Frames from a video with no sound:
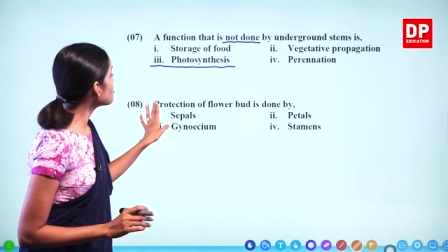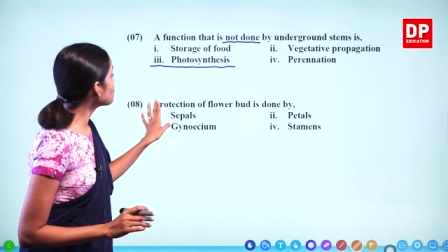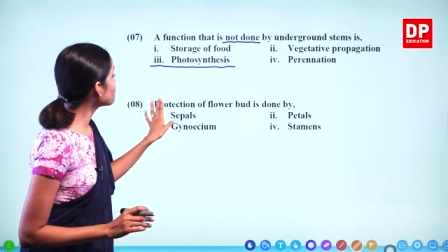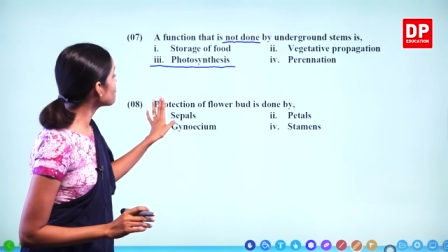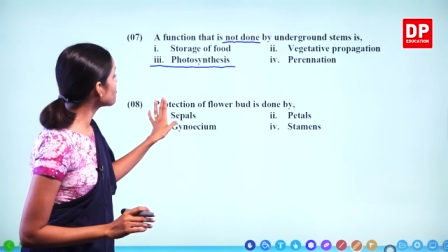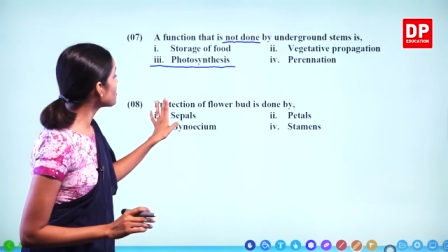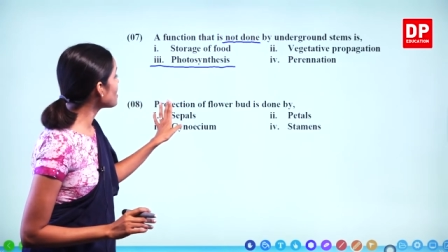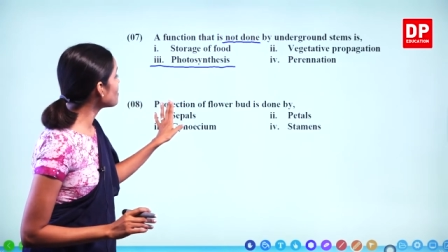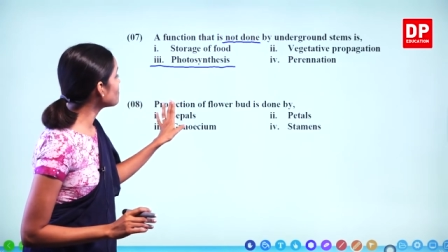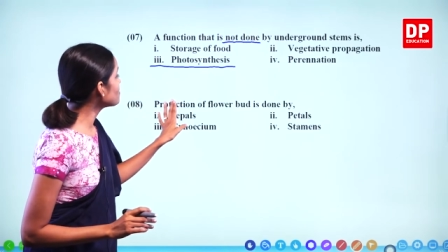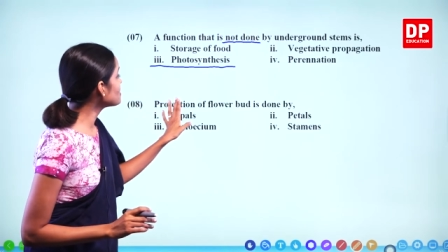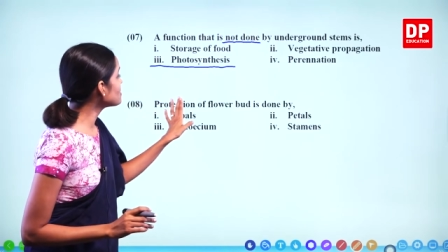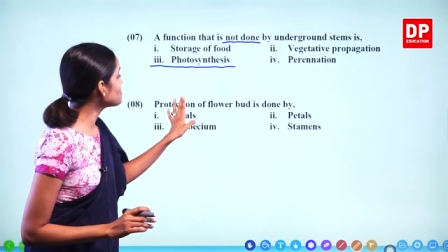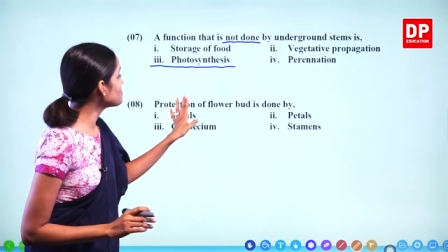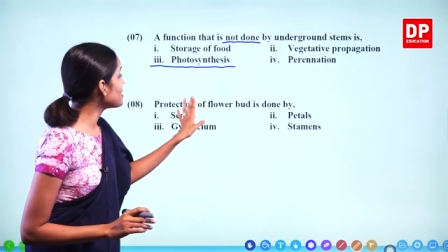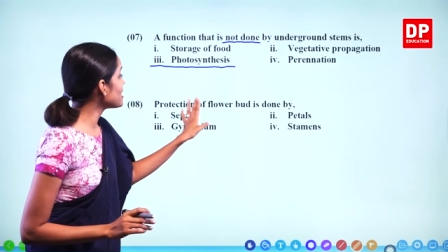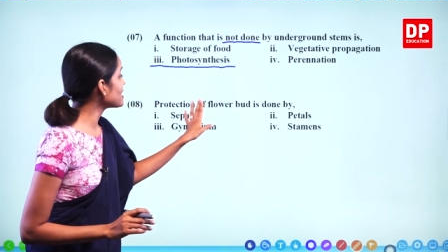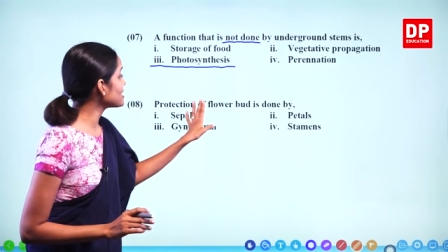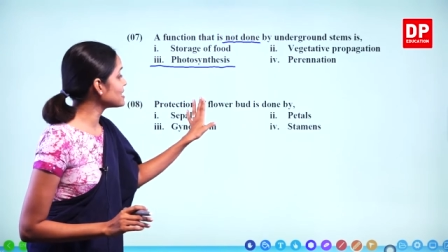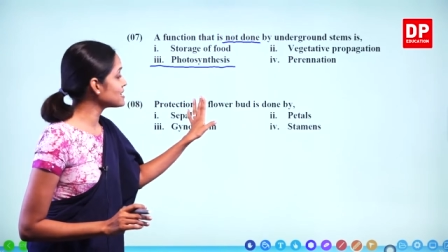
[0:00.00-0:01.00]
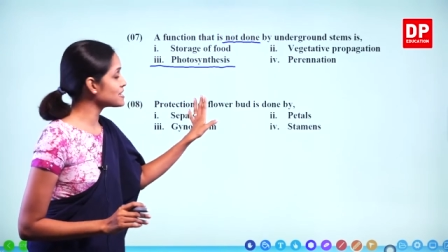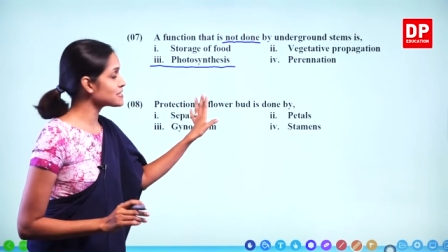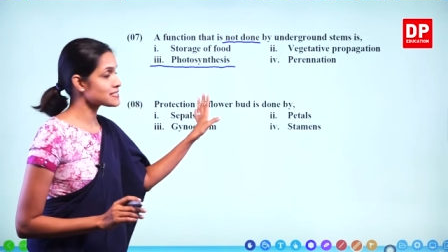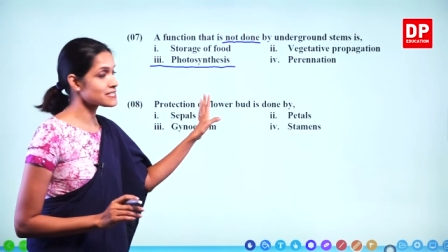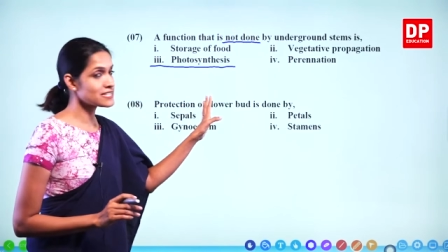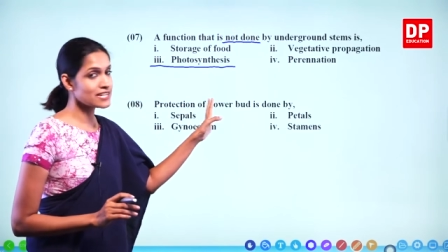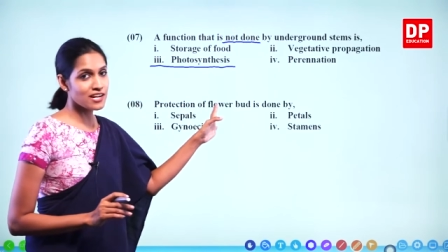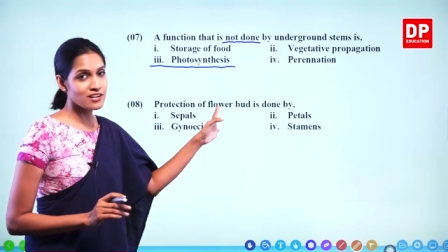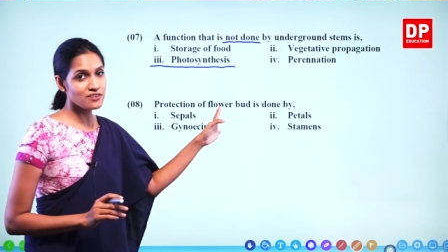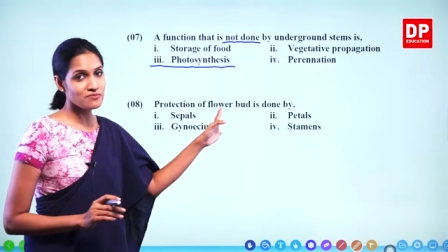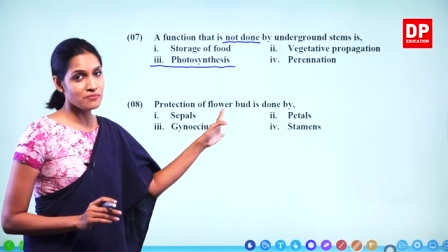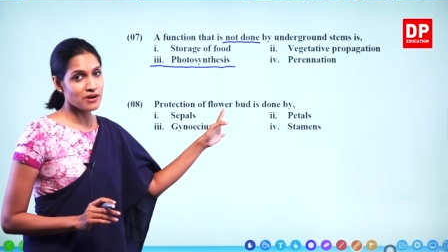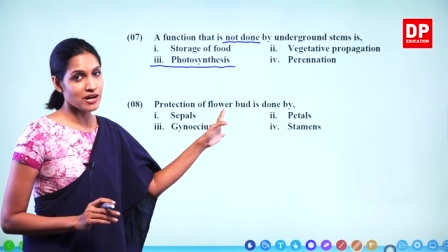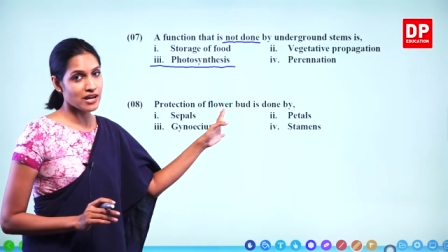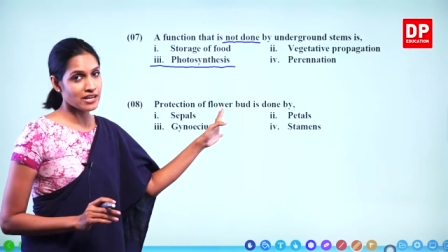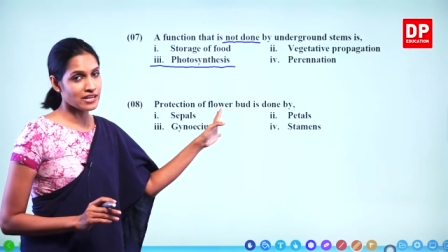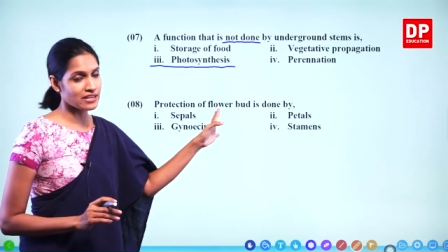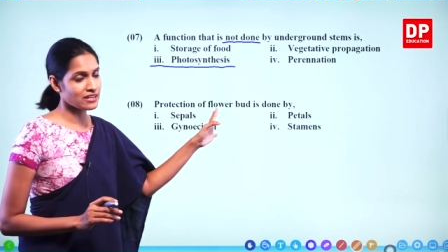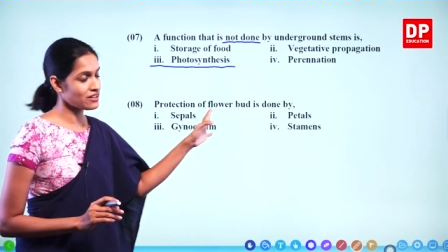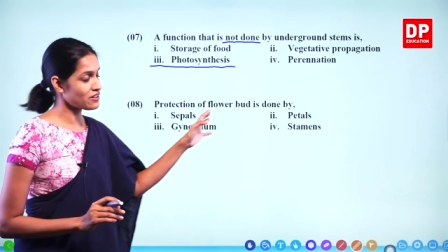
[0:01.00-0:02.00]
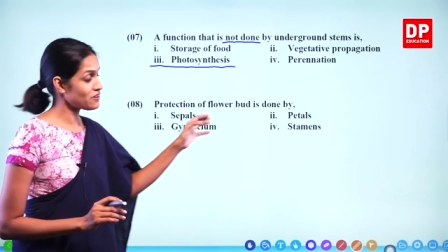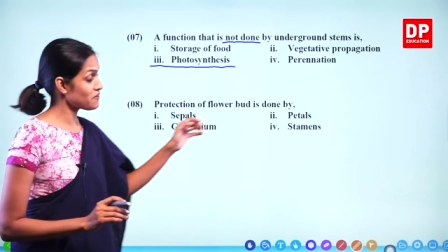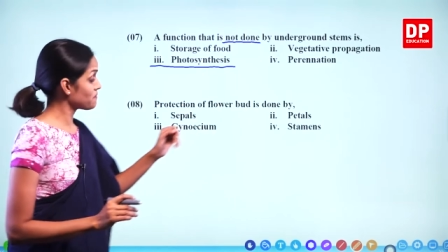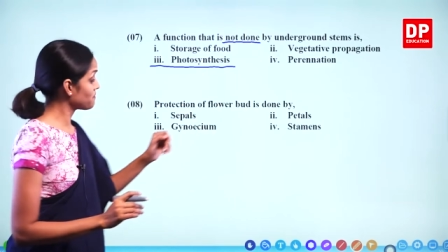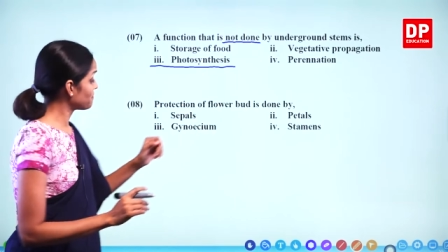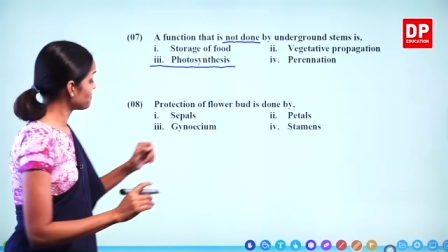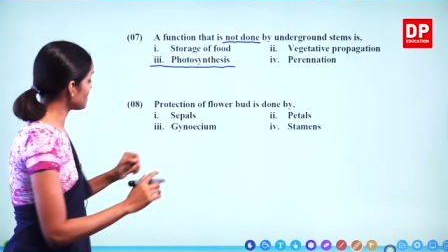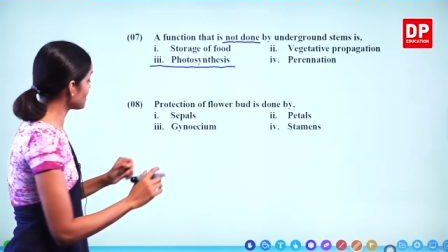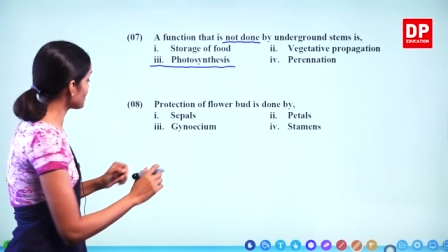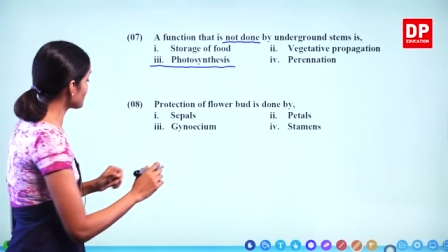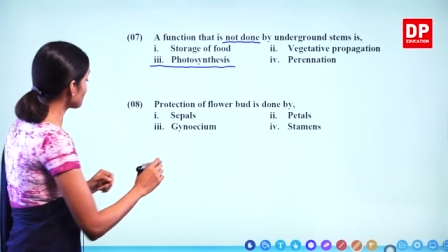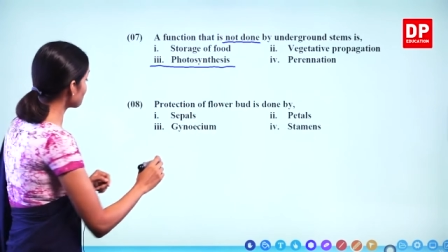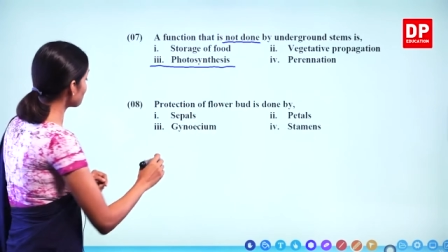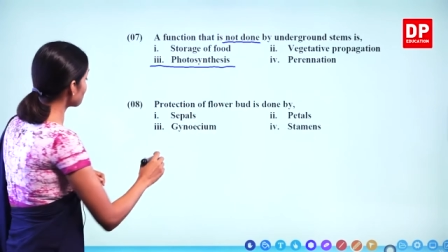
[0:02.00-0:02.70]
of flower bud is done by. When the